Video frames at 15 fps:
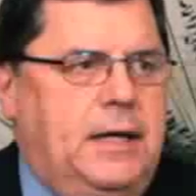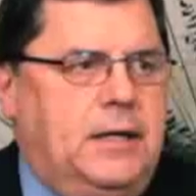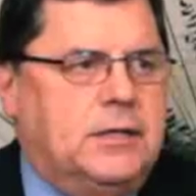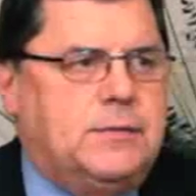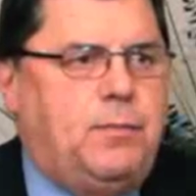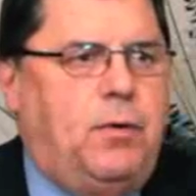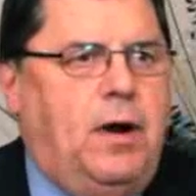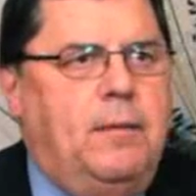pain
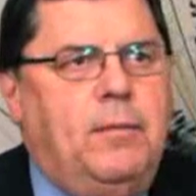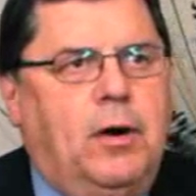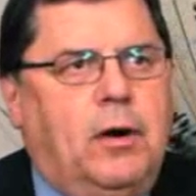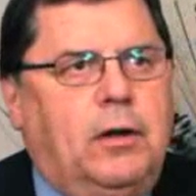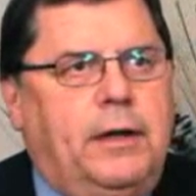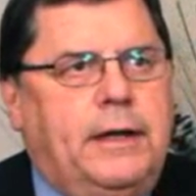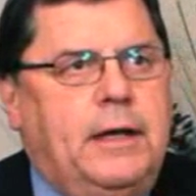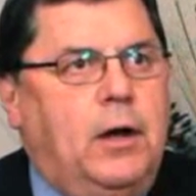is
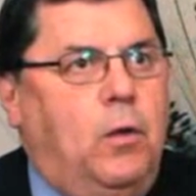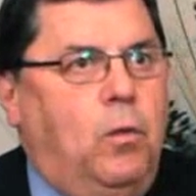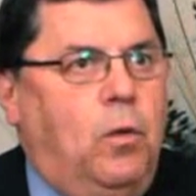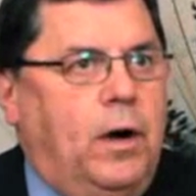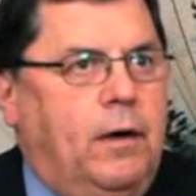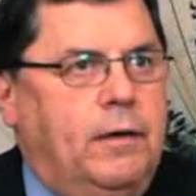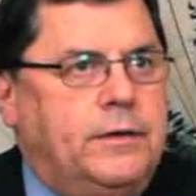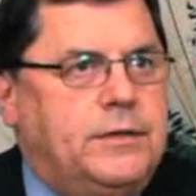primarily
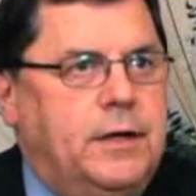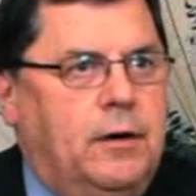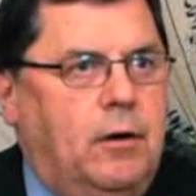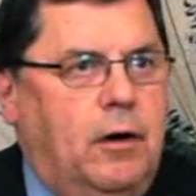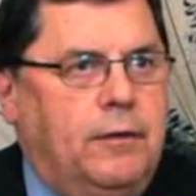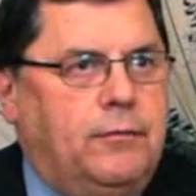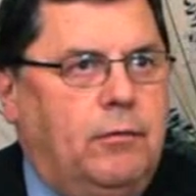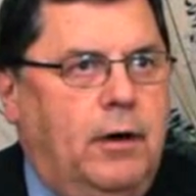wear and
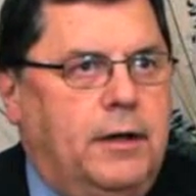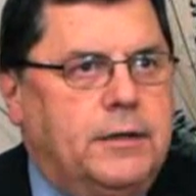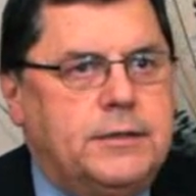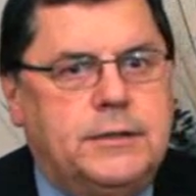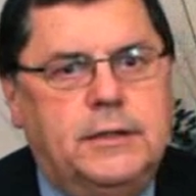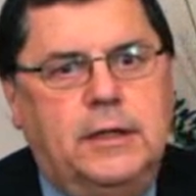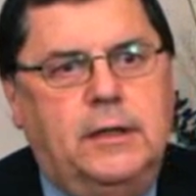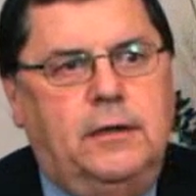tear
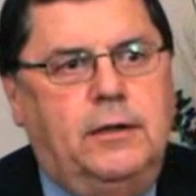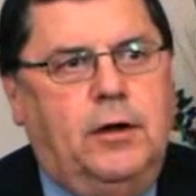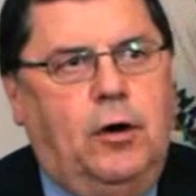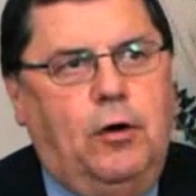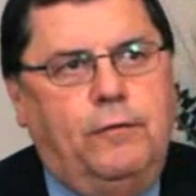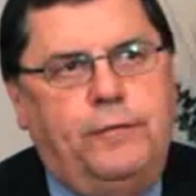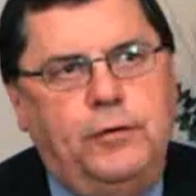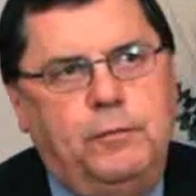arthritis.
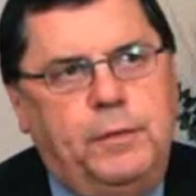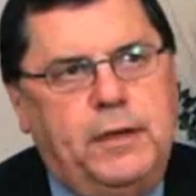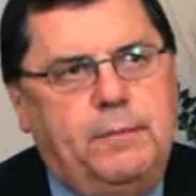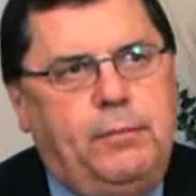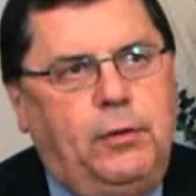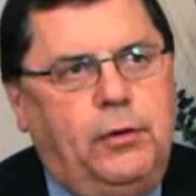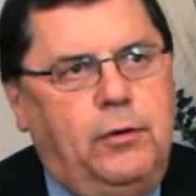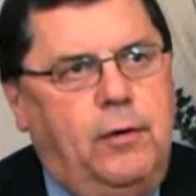There are a few
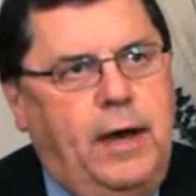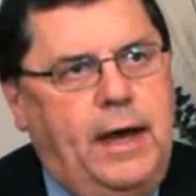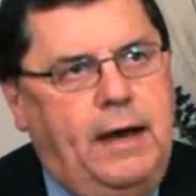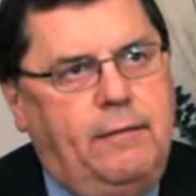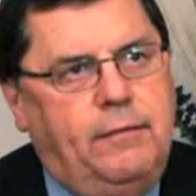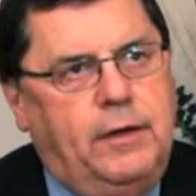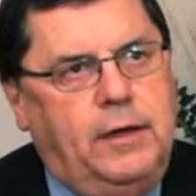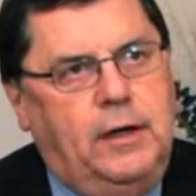people who
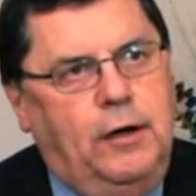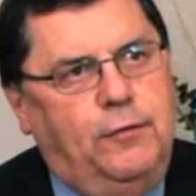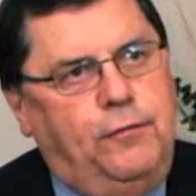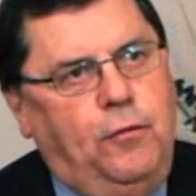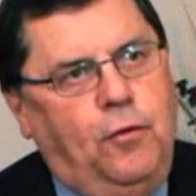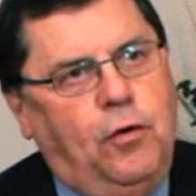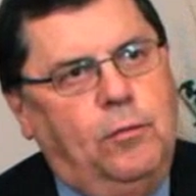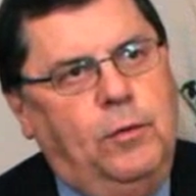have a
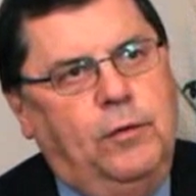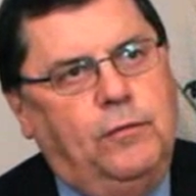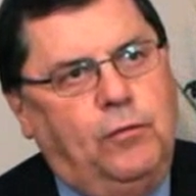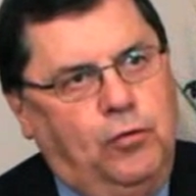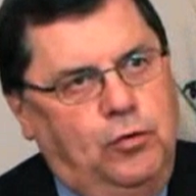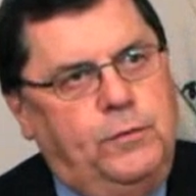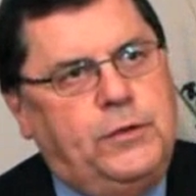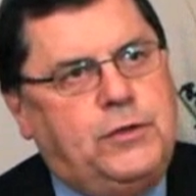form of
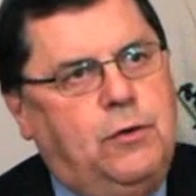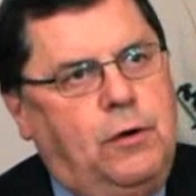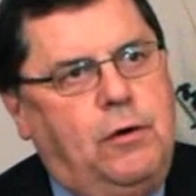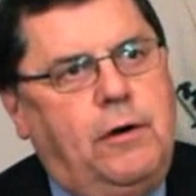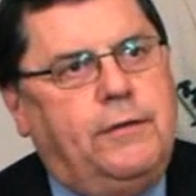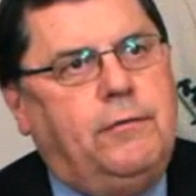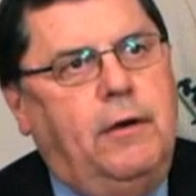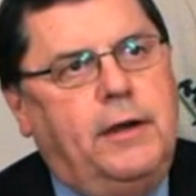
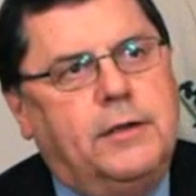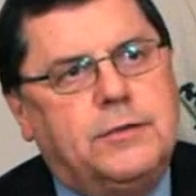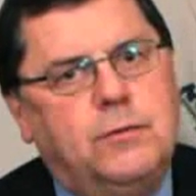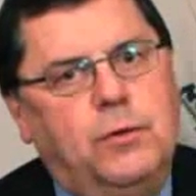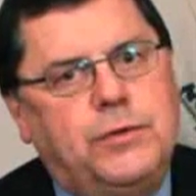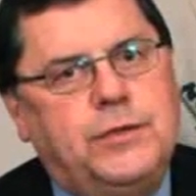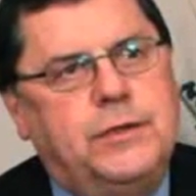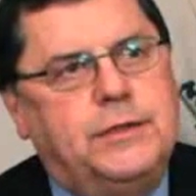rheumatoid
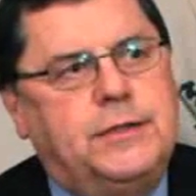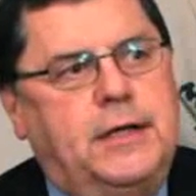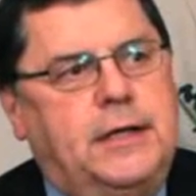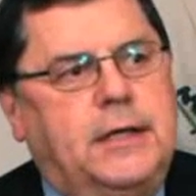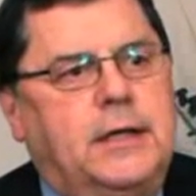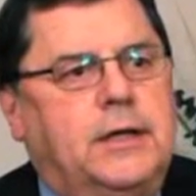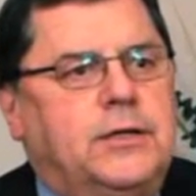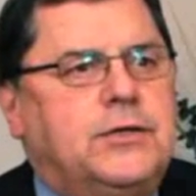arthritis, which is
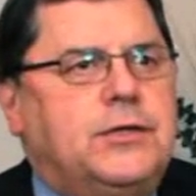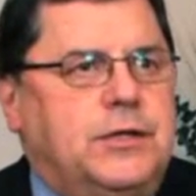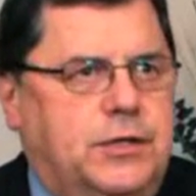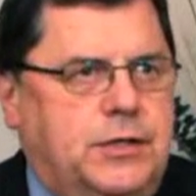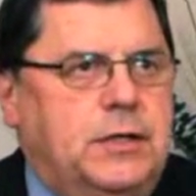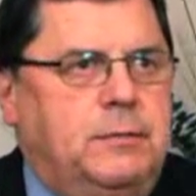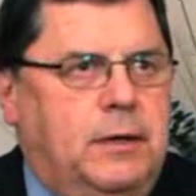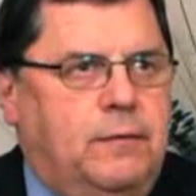a
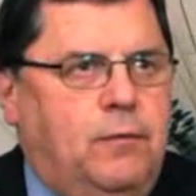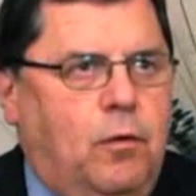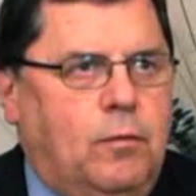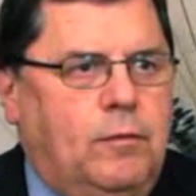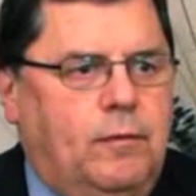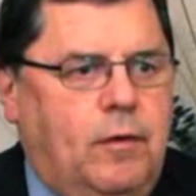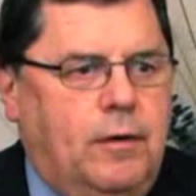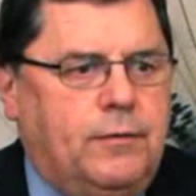systemic
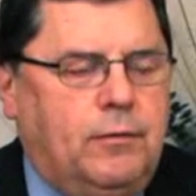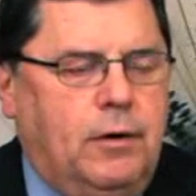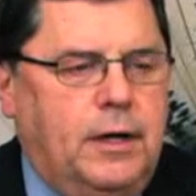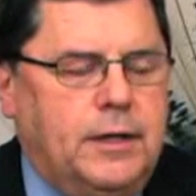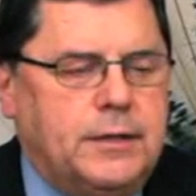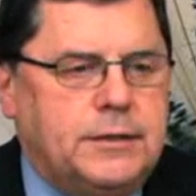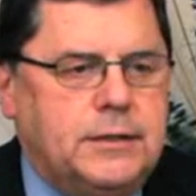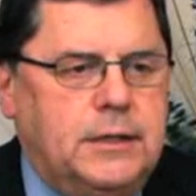form of
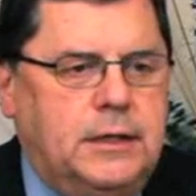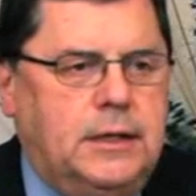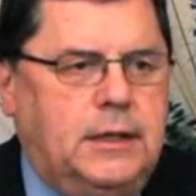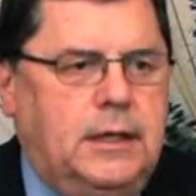arthritis.